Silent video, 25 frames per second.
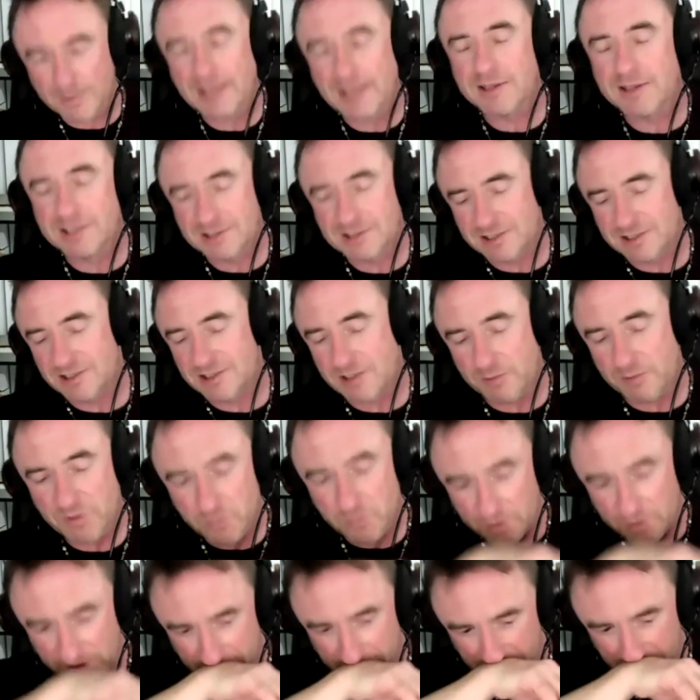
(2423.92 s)
this is something
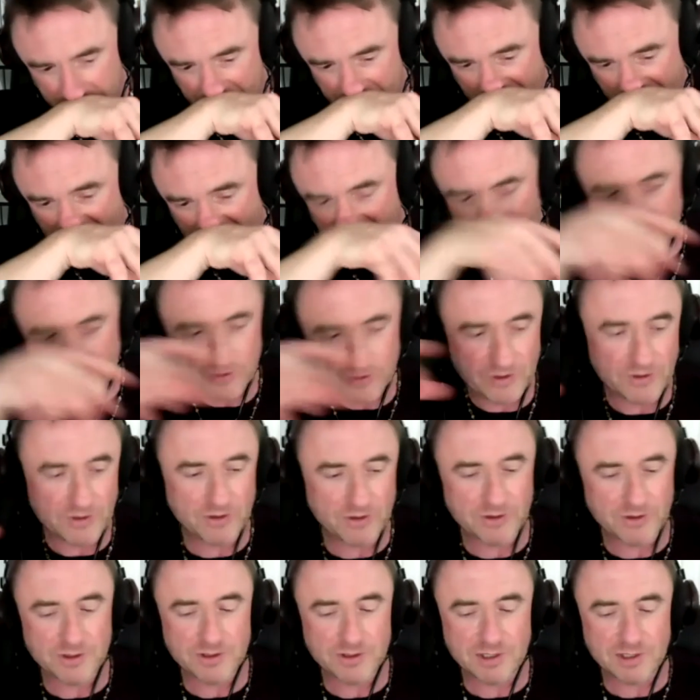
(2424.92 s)
we can come back to. You
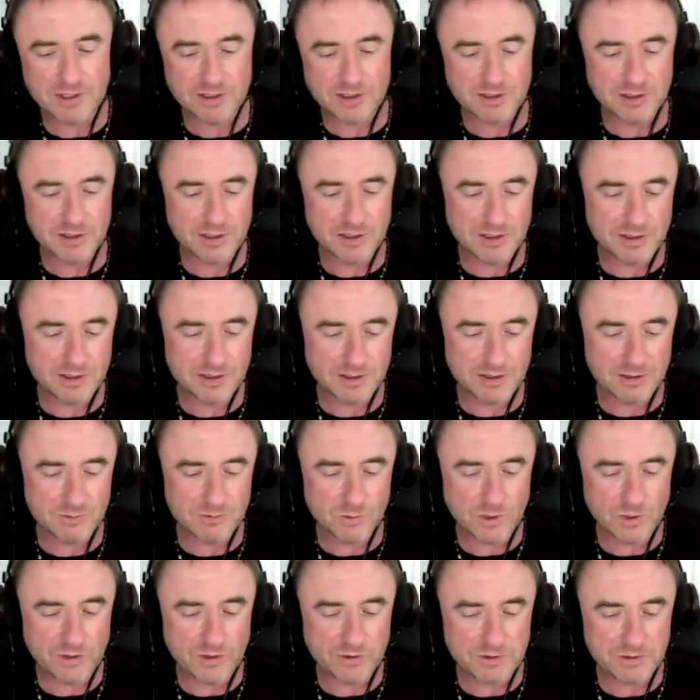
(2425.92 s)
know, the, the,
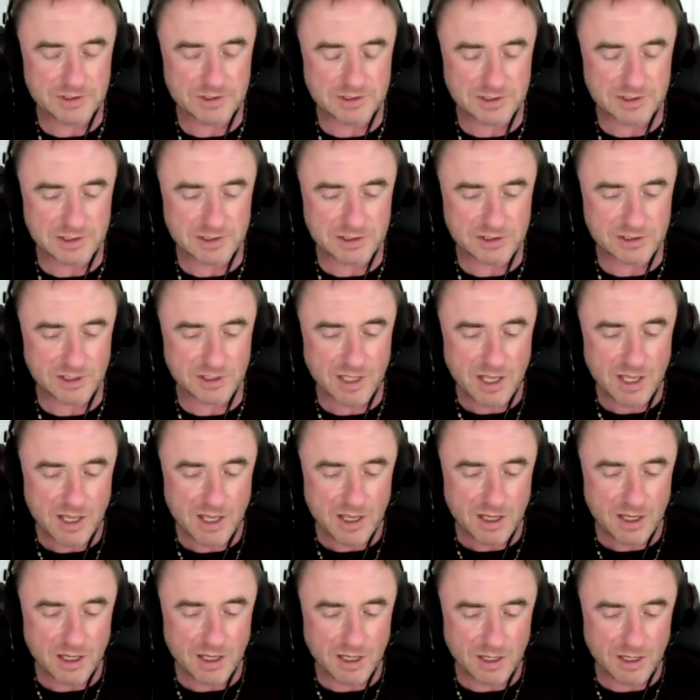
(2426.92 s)
whether it's it's
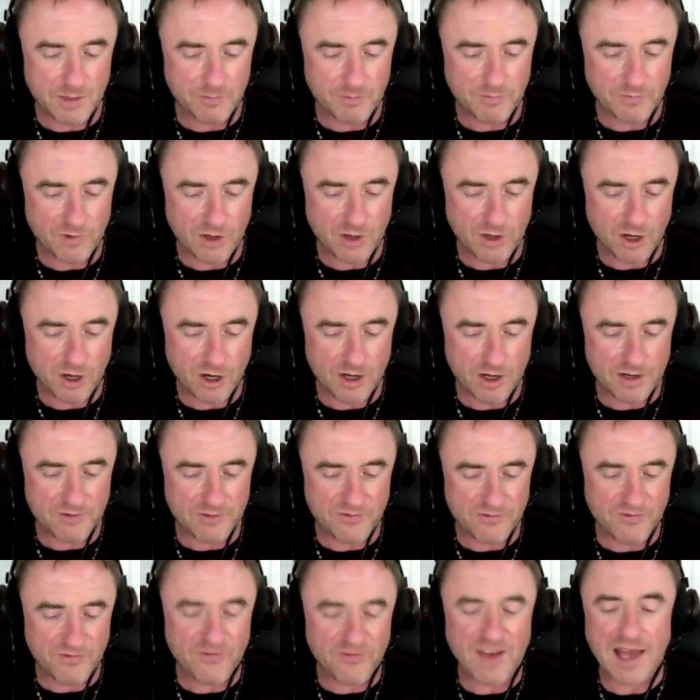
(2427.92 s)
um, hard
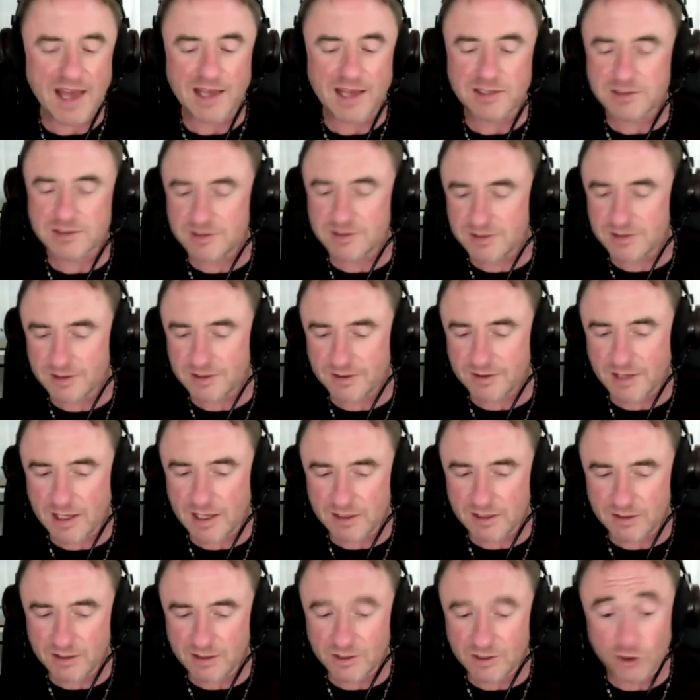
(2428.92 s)
and fast
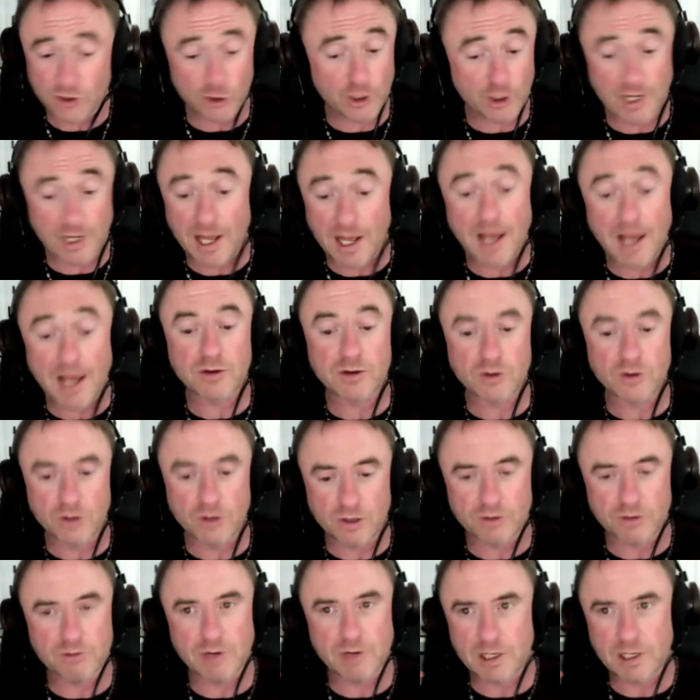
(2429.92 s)
that you're not
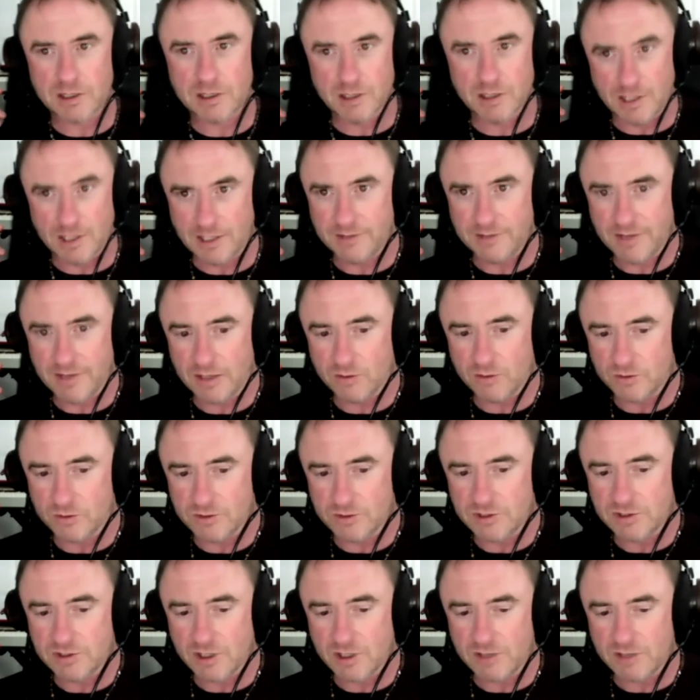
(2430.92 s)
going to recollect that old
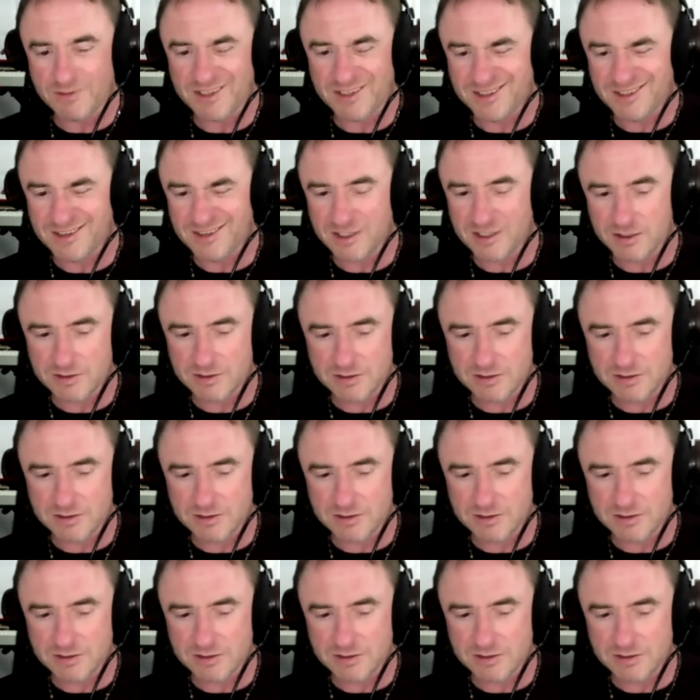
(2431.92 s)
stuff. I think there's